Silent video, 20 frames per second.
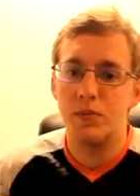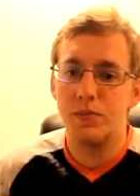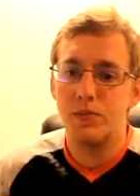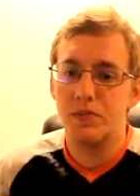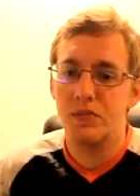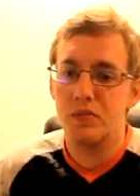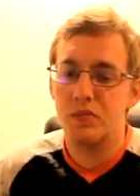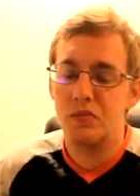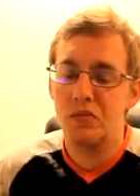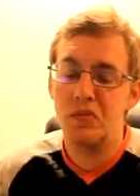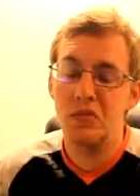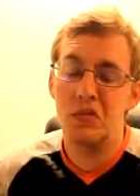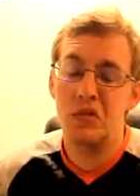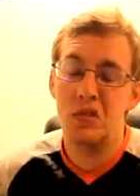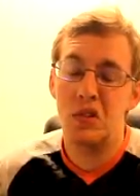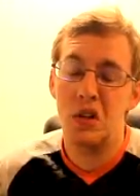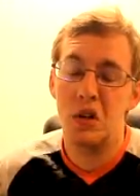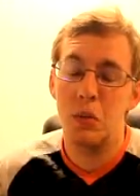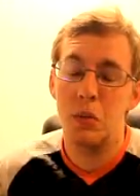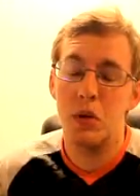
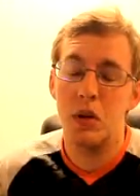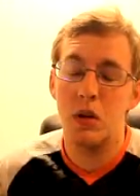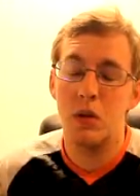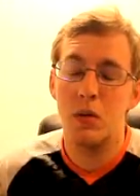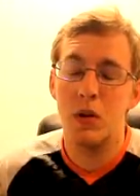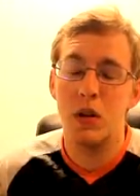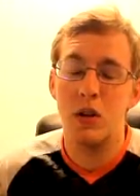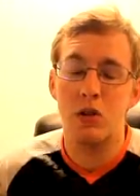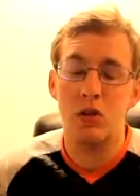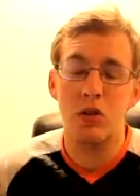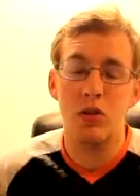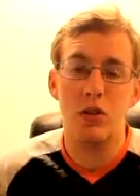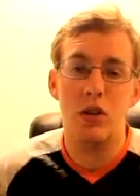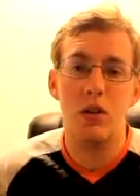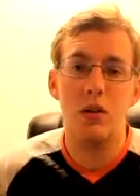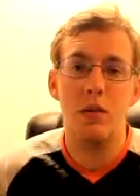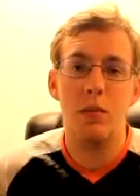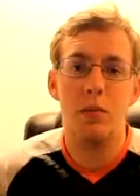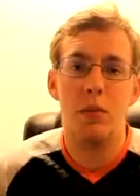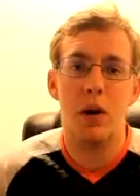It's gonna be
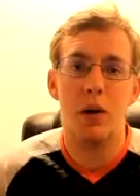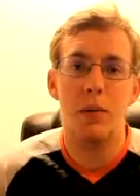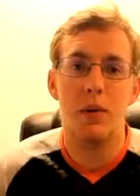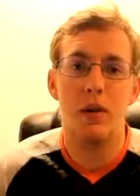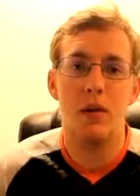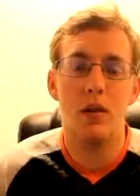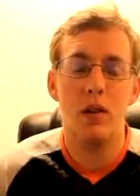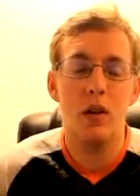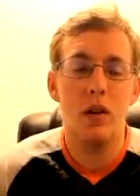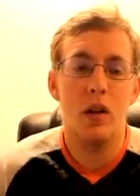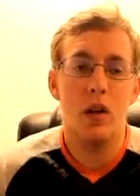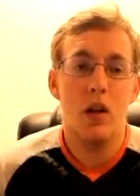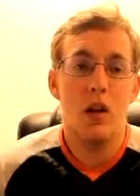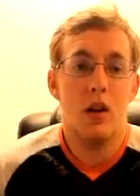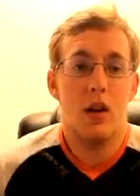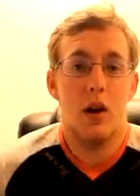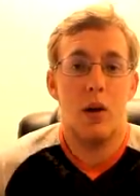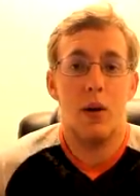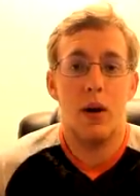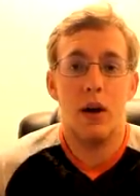interesting, but I
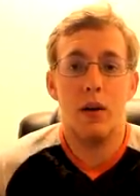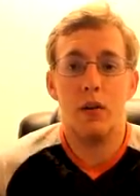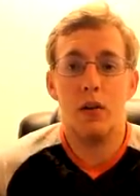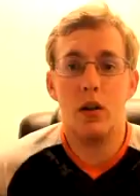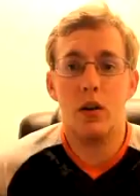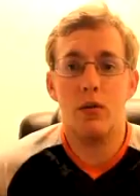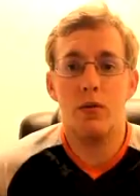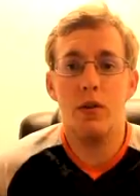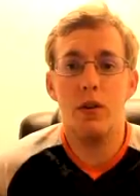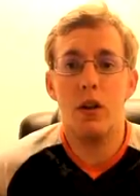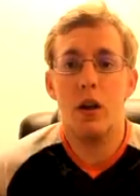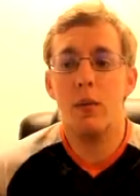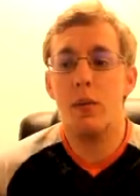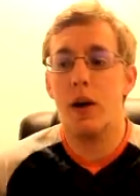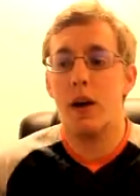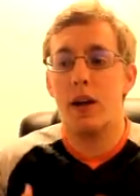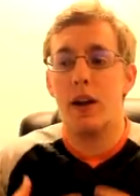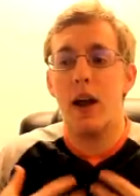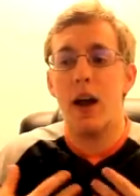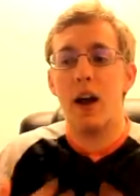mean, now I have a
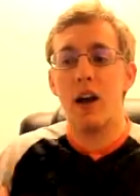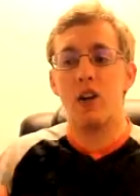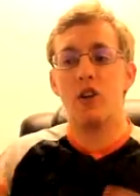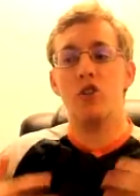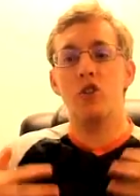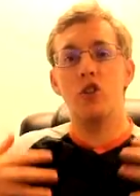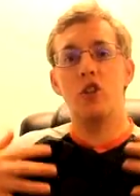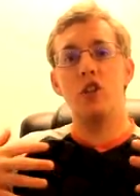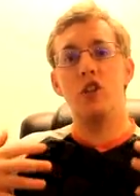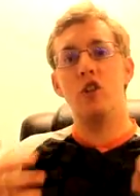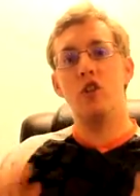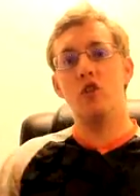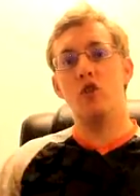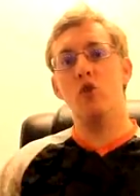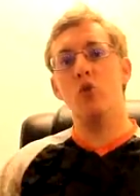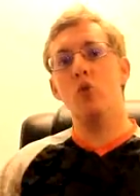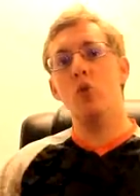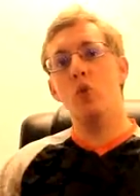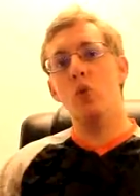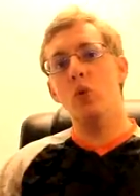lot of free time, I can
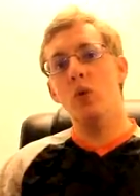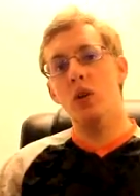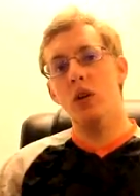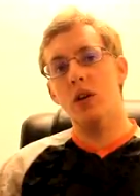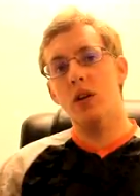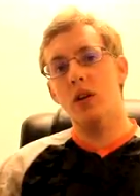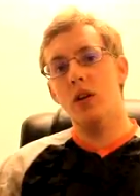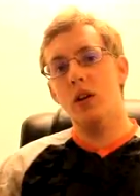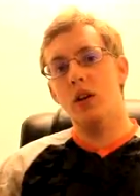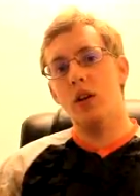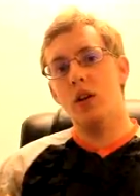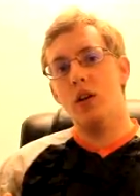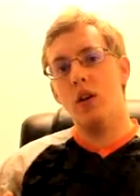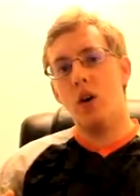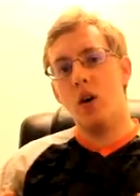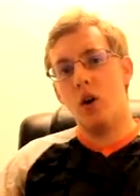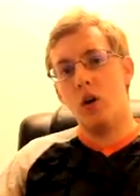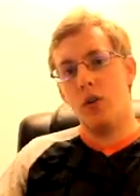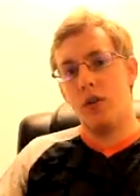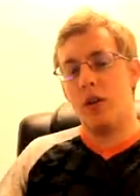actually do
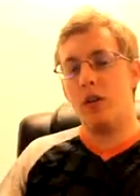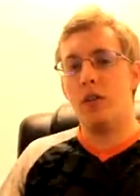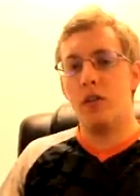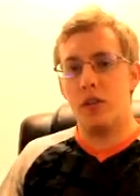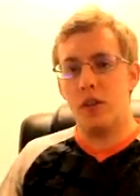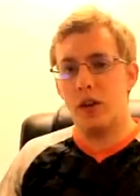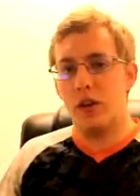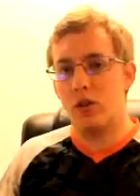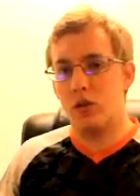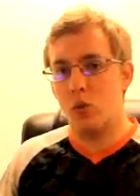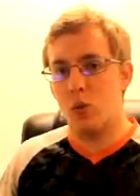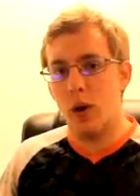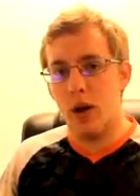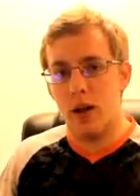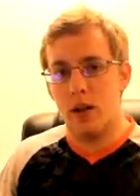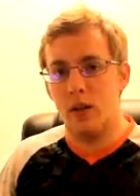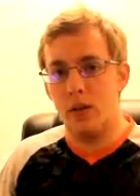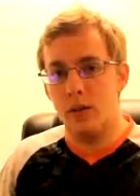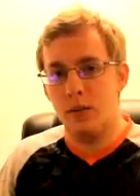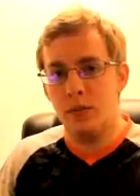all the other
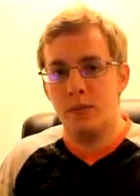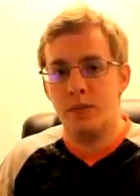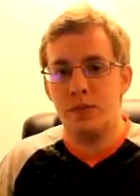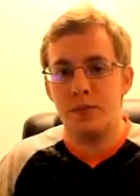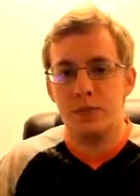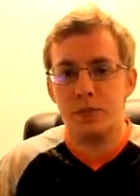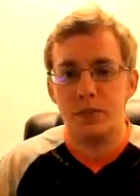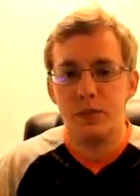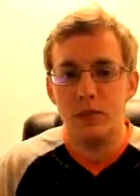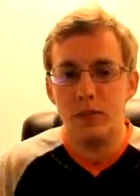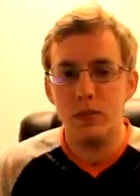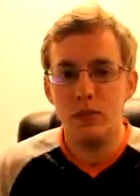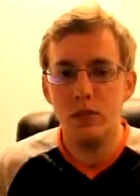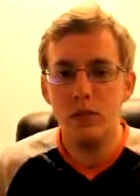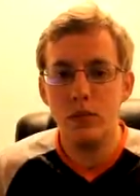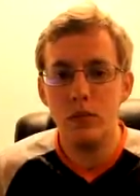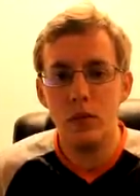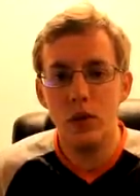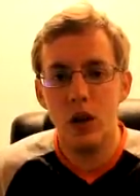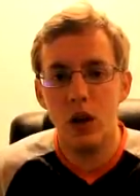things well.
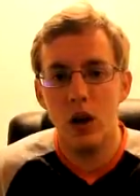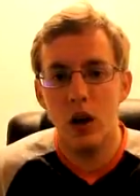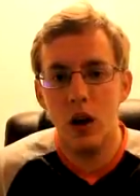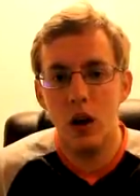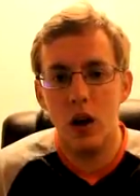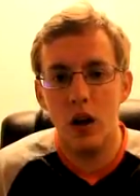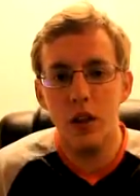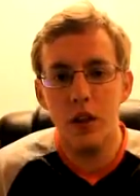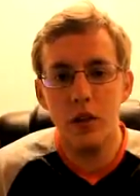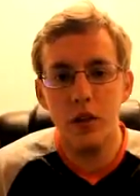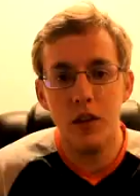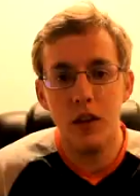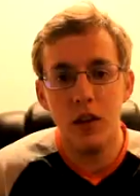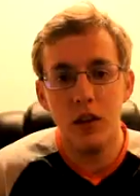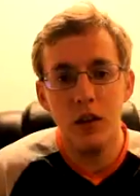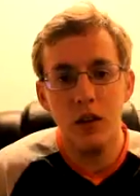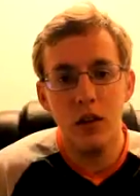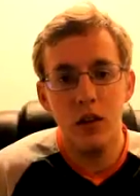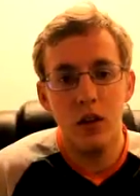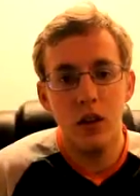
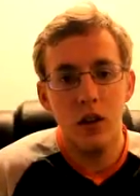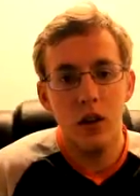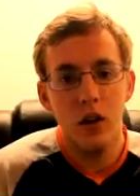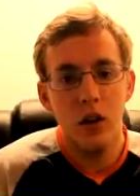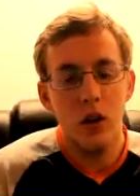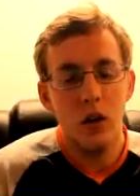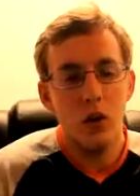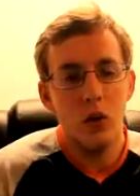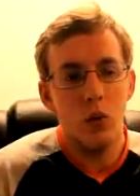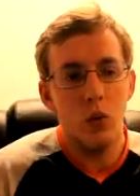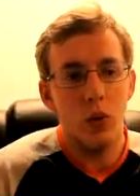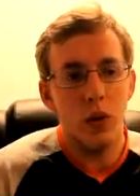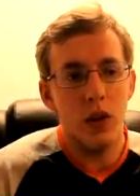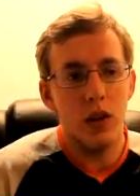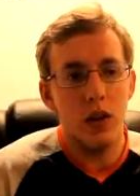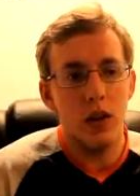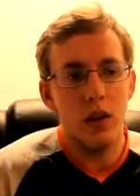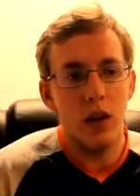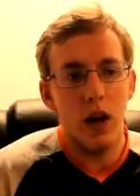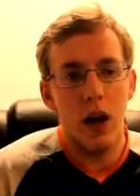Other thing,
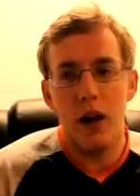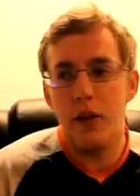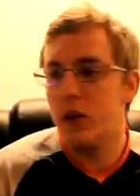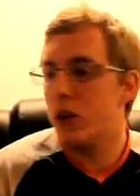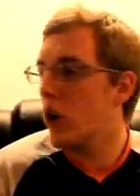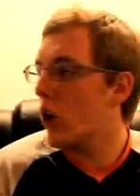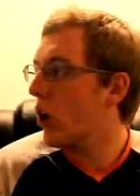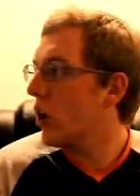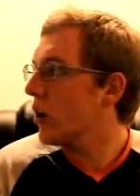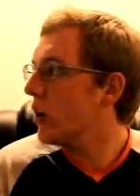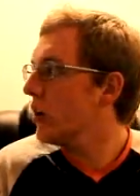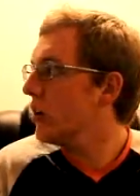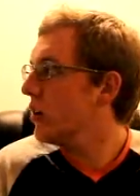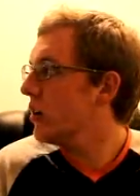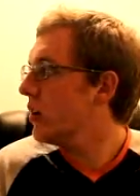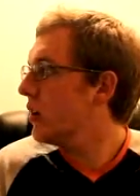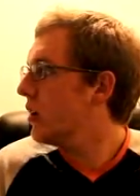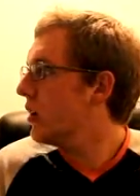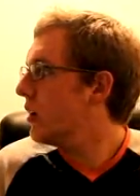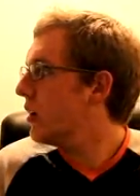we have a
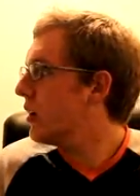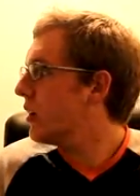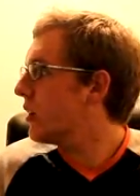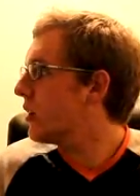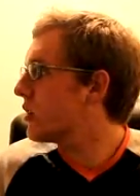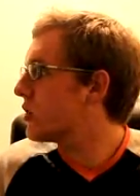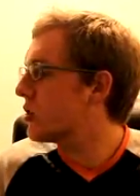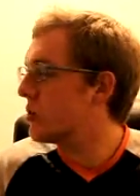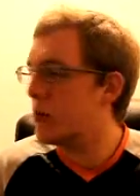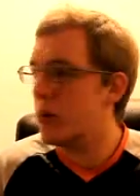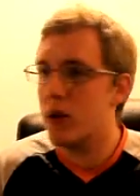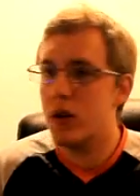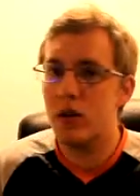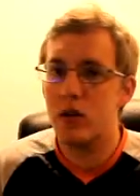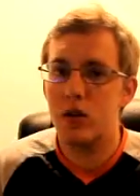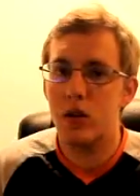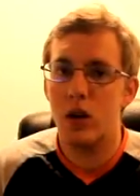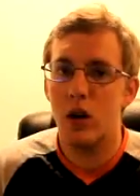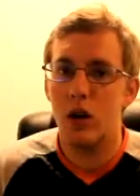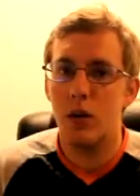dog.
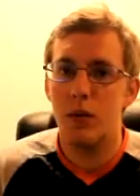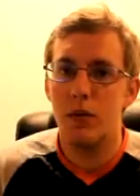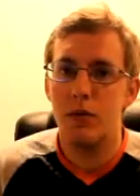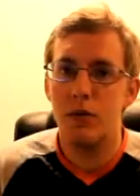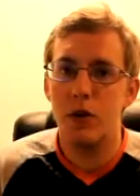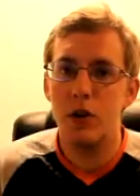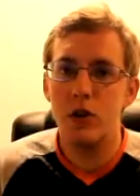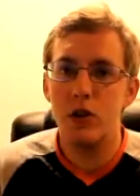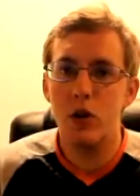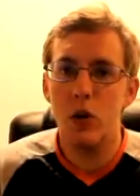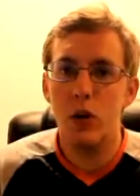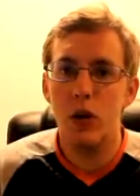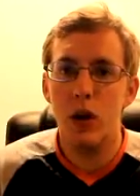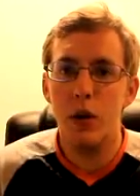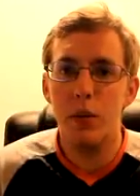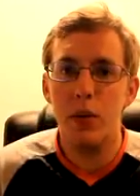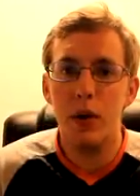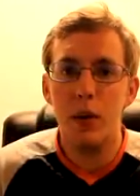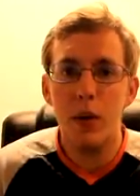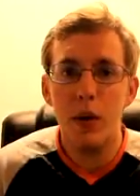There should be some
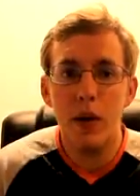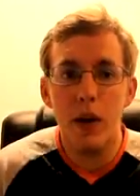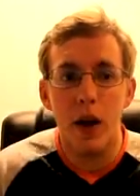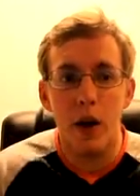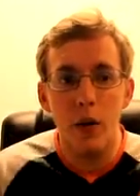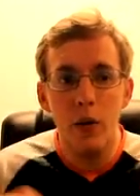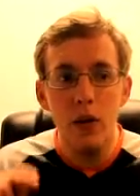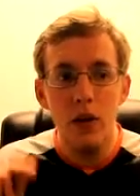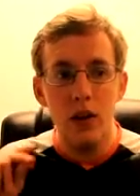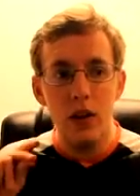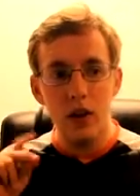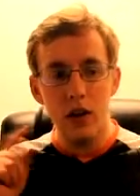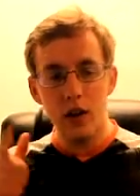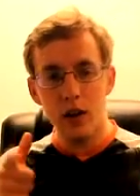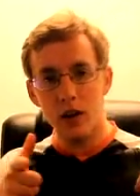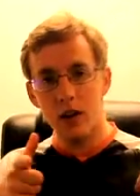footage going up right about